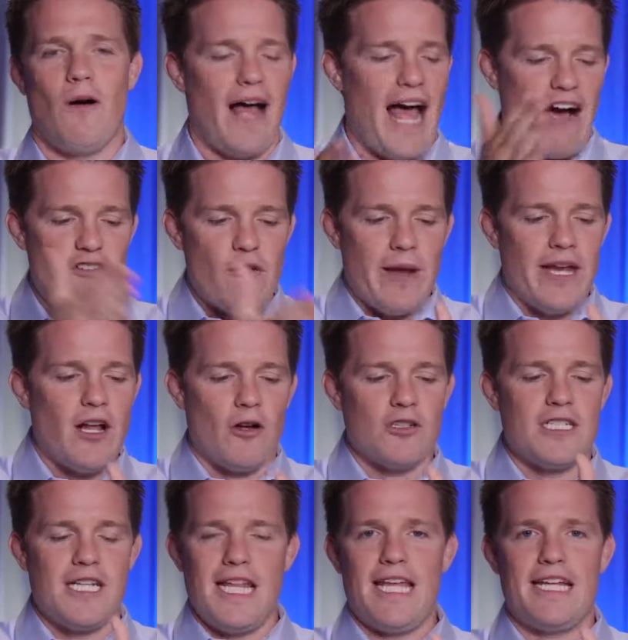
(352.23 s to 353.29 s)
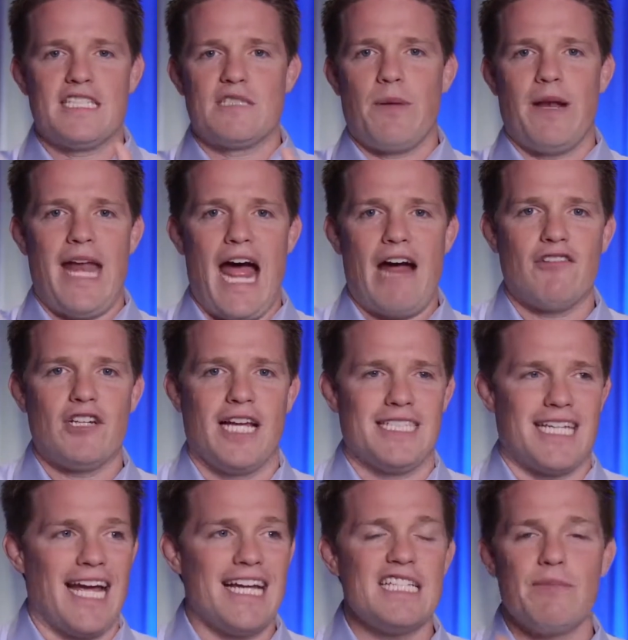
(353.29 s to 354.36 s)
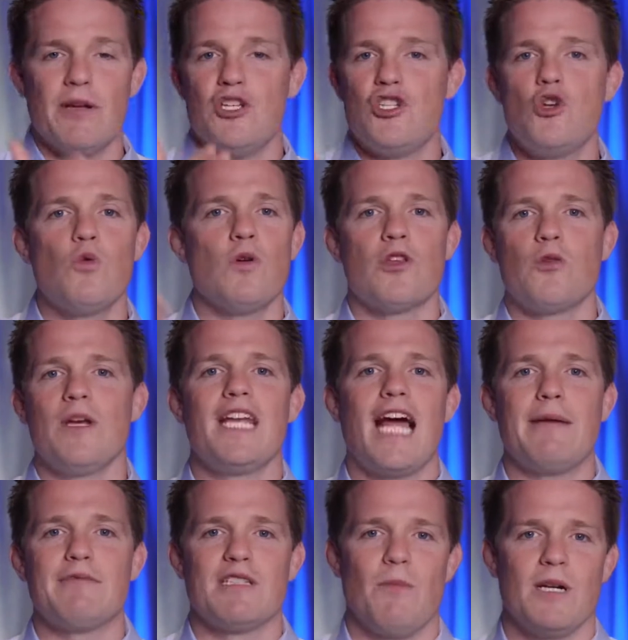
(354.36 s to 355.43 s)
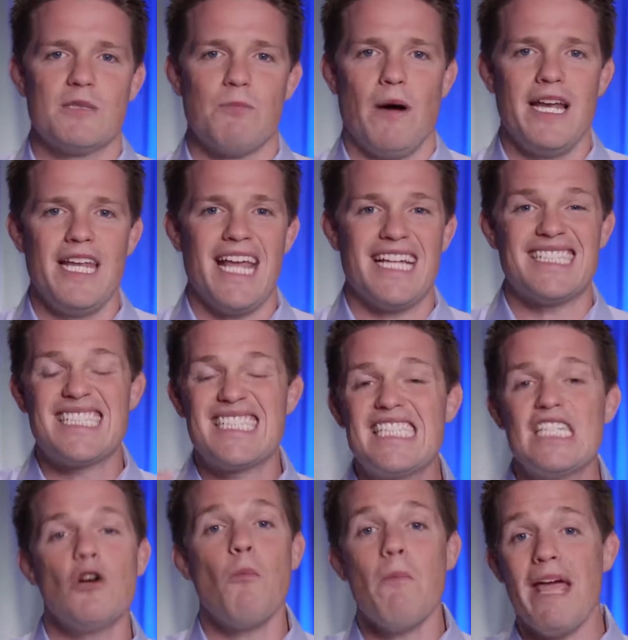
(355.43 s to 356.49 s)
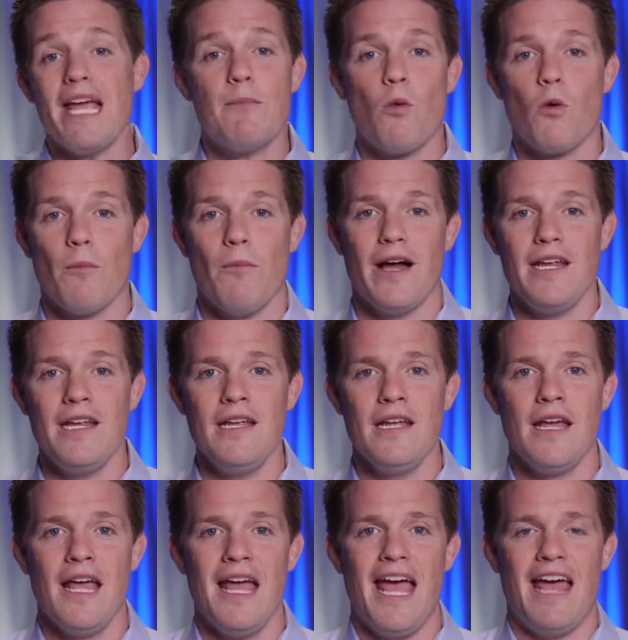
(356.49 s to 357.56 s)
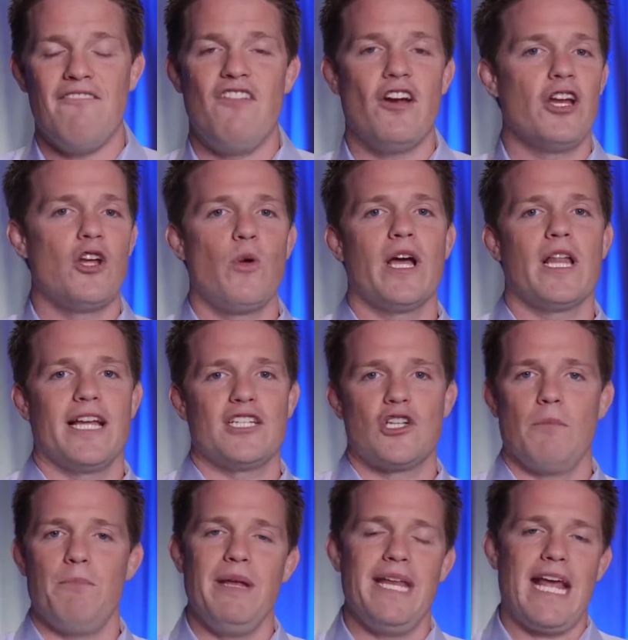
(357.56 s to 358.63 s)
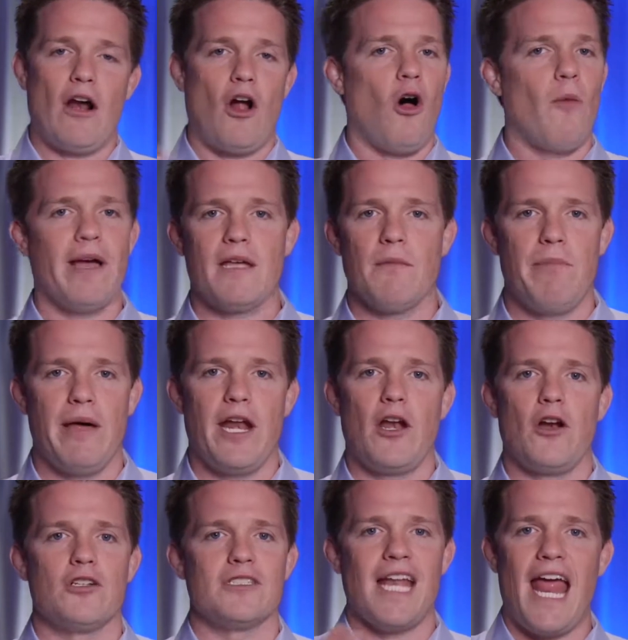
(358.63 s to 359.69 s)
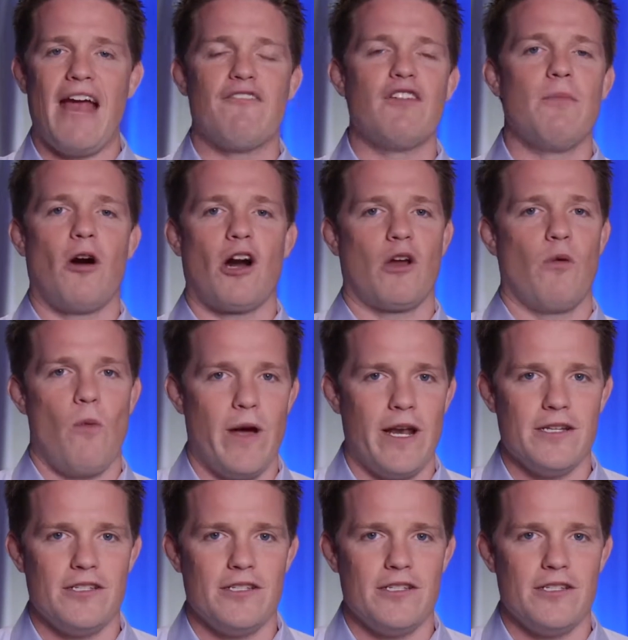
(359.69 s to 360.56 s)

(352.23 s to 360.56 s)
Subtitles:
however many dollars a day they could spend in advertising. I could spend 2 or 3 times as much money and still make more money. And very quickly, I started beating out all my competitors in every market we went